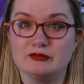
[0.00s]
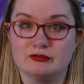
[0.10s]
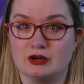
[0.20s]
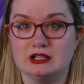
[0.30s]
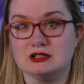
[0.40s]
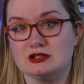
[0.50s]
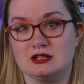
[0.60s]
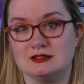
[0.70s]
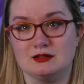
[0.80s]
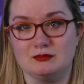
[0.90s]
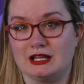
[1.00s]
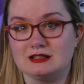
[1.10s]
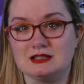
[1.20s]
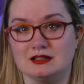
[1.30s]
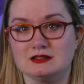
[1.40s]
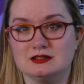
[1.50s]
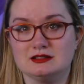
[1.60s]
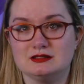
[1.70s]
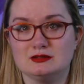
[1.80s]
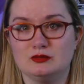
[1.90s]
Fringe doesn't make
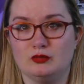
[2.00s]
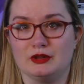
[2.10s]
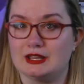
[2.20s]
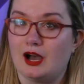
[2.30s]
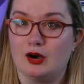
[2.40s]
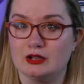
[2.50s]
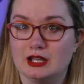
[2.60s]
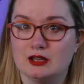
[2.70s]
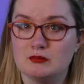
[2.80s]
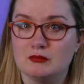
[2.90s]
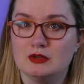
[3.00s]
sense without him.